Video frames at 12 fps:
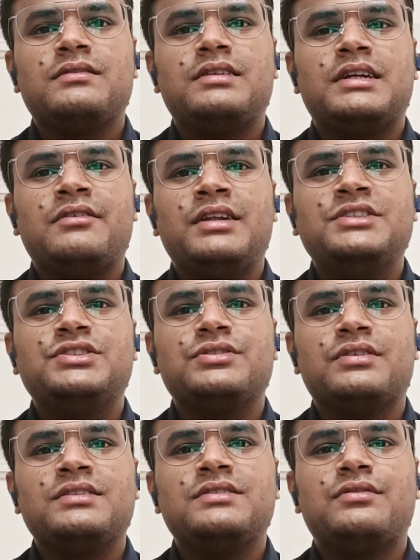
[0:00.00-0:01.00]
travel
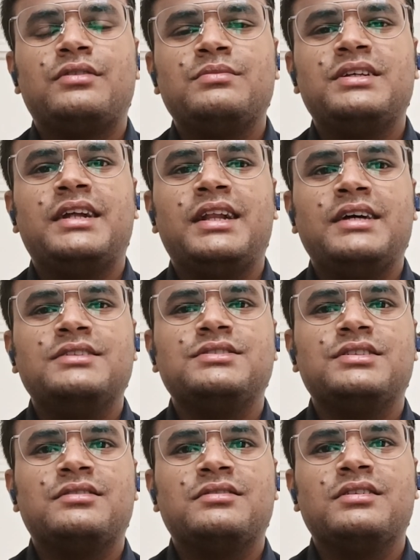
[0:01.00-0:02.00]
insurance from the
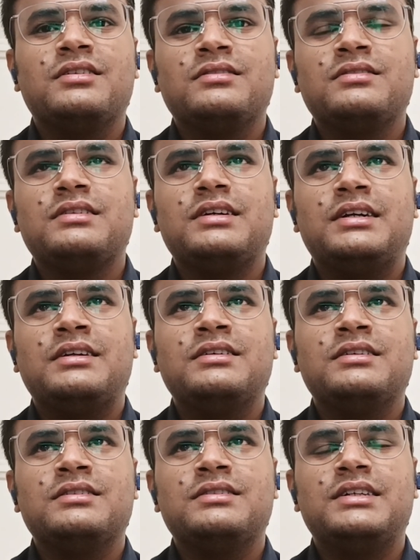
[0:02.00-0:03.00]
Reliance General, and
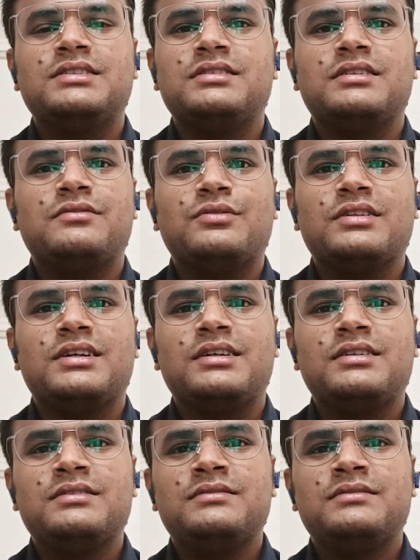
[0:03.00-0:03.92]
that's it for that.